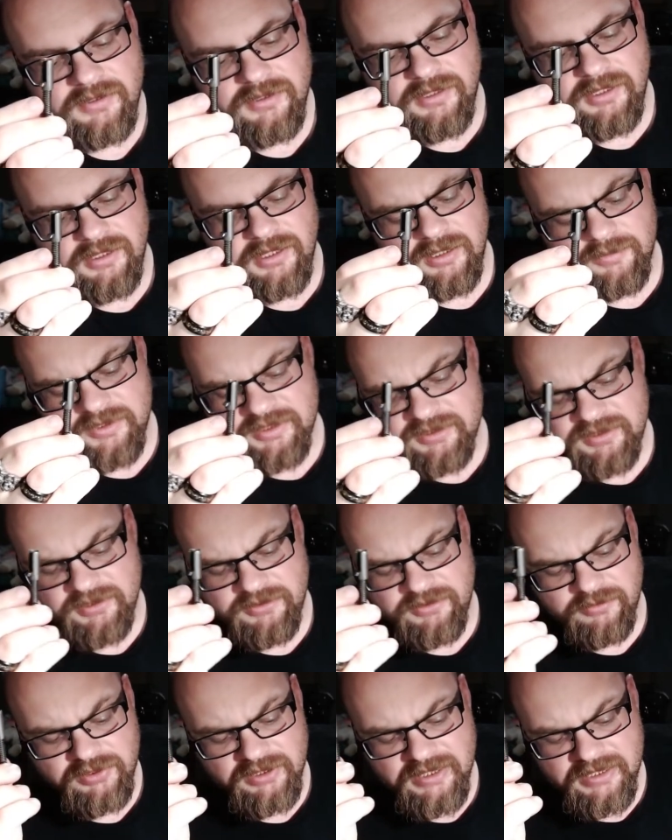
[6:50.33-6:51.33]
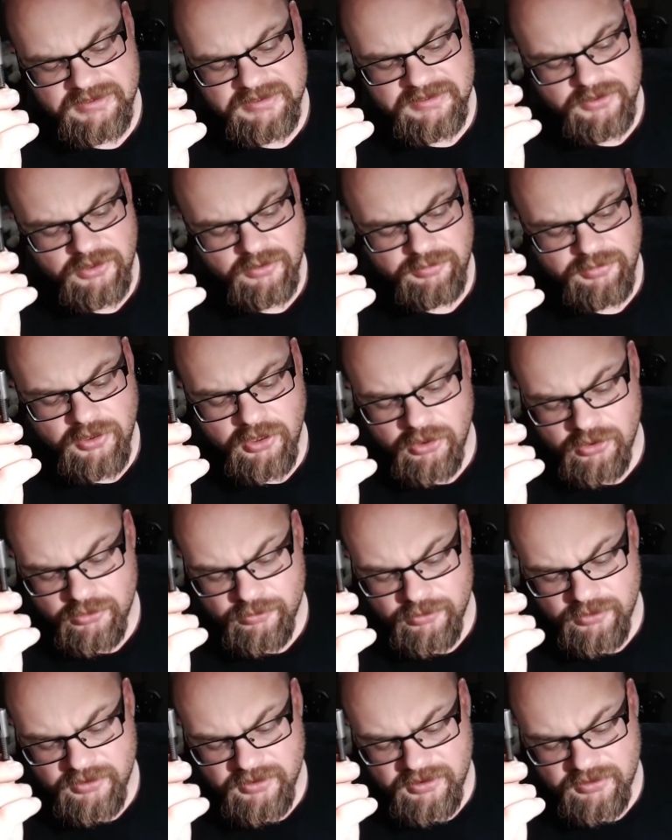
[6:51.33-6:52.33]
It's either plastic or
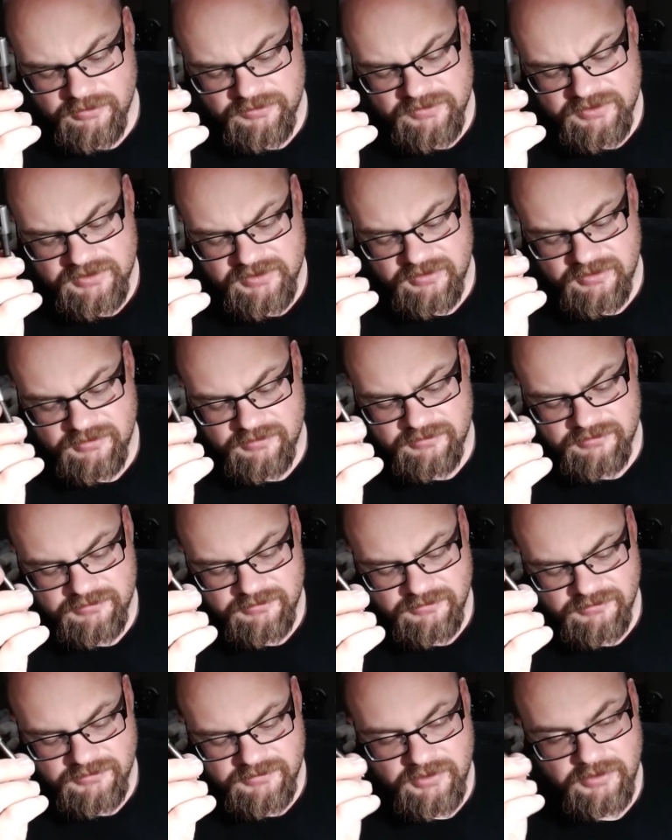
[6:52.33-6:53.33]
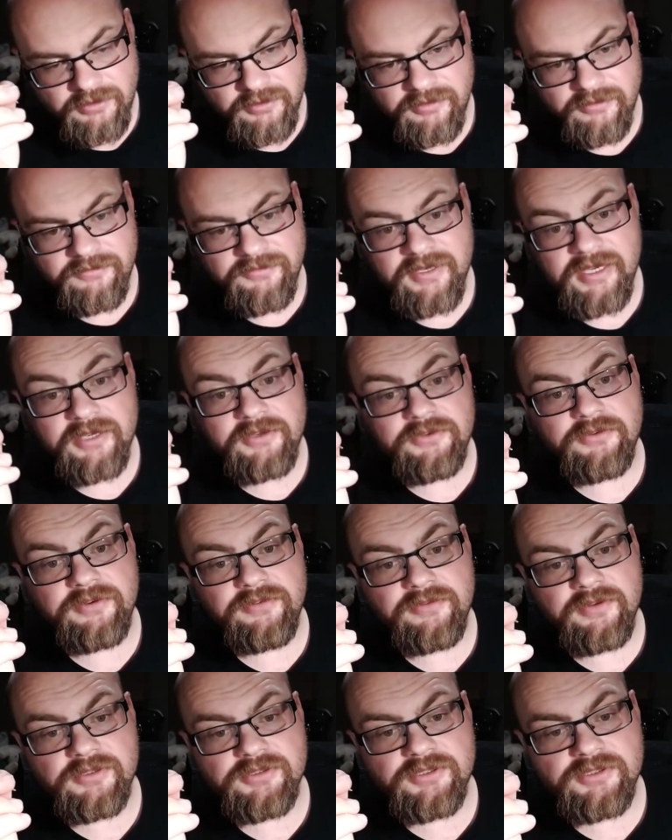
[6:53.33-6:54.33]
polymer. Comes in, the factory
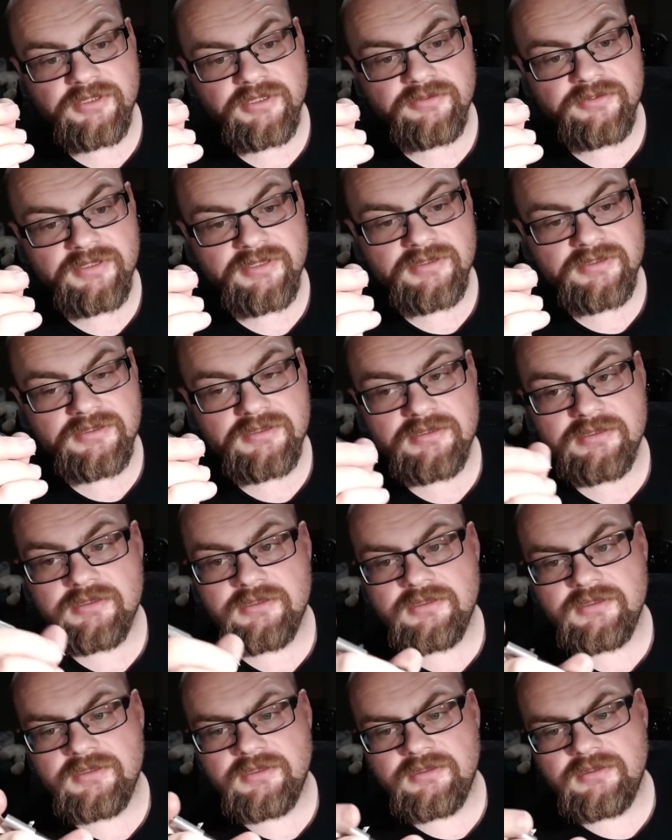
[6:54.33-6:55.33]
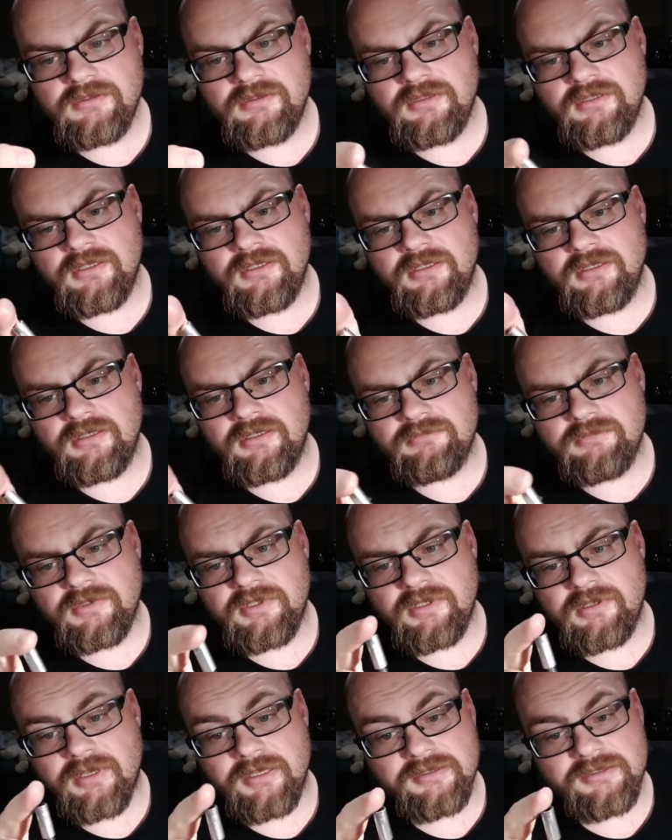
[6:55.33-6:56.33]
version of it.
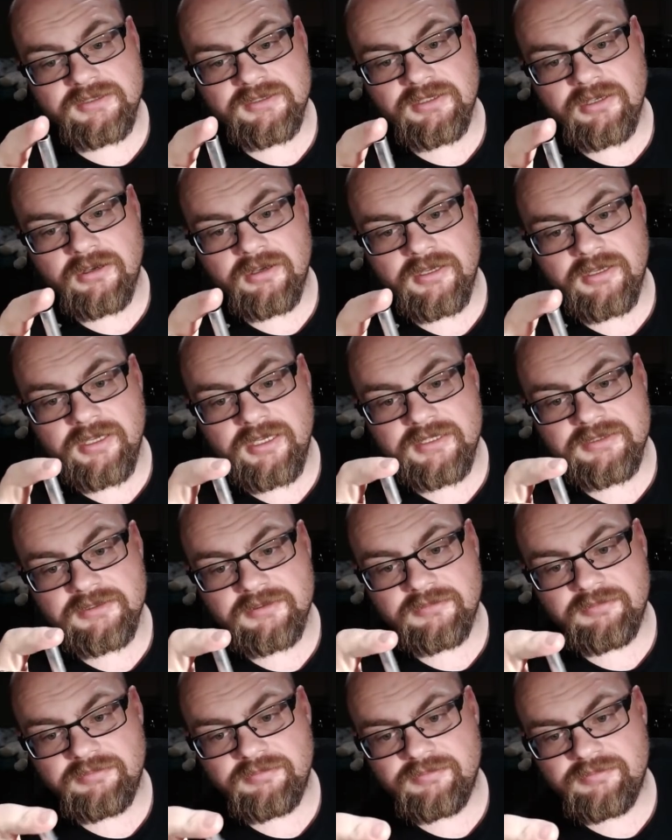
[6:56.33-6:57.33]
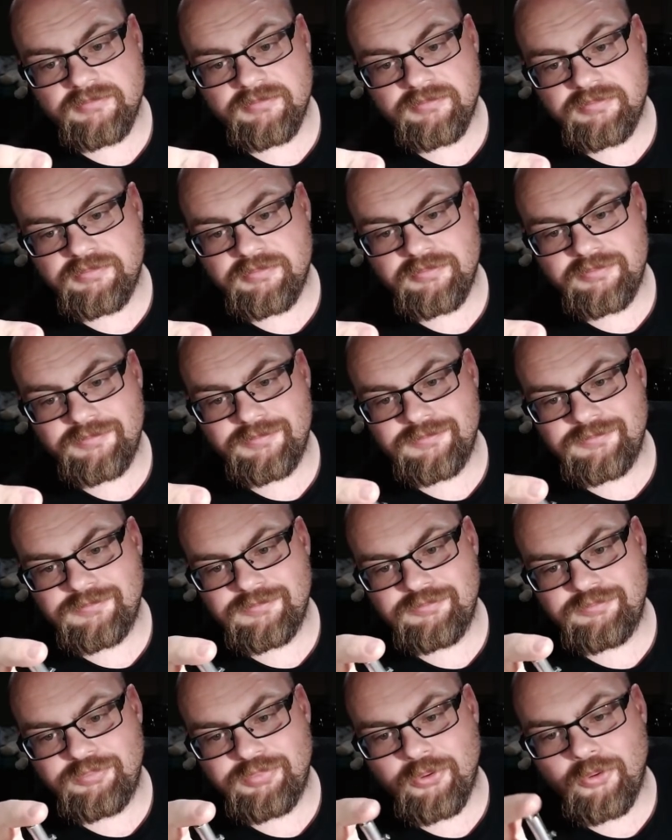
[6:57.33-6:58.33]
I saw it as a
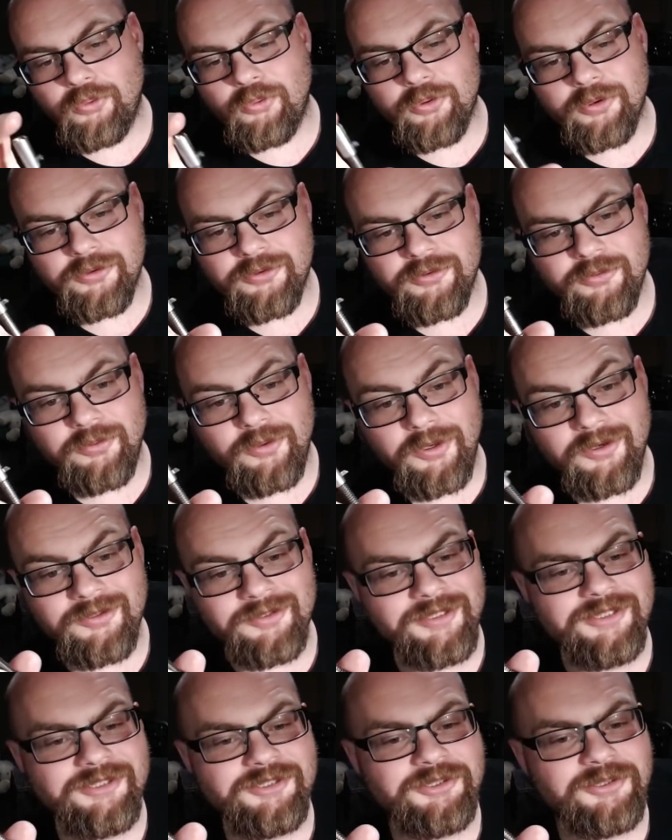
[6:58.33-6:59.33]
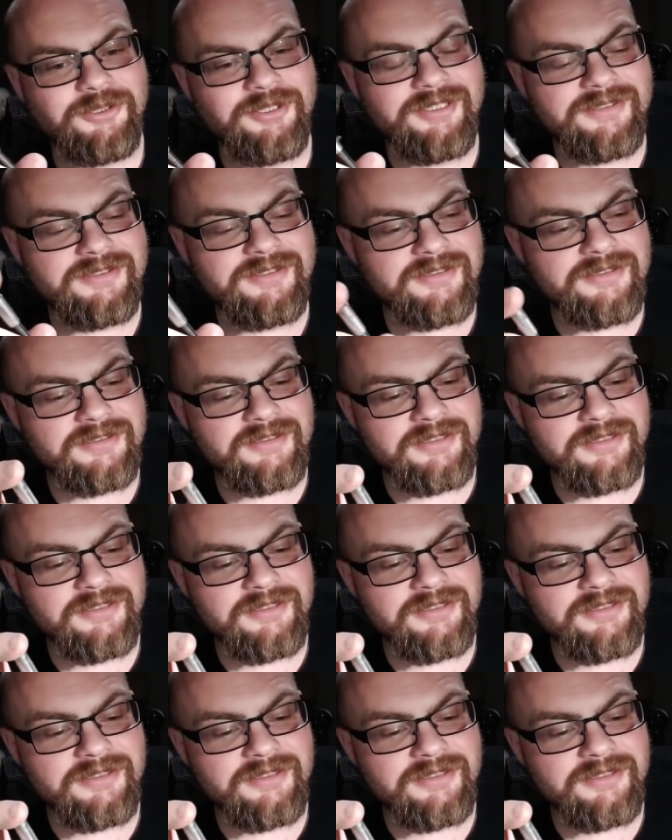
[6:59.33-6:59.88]
poor quality choice.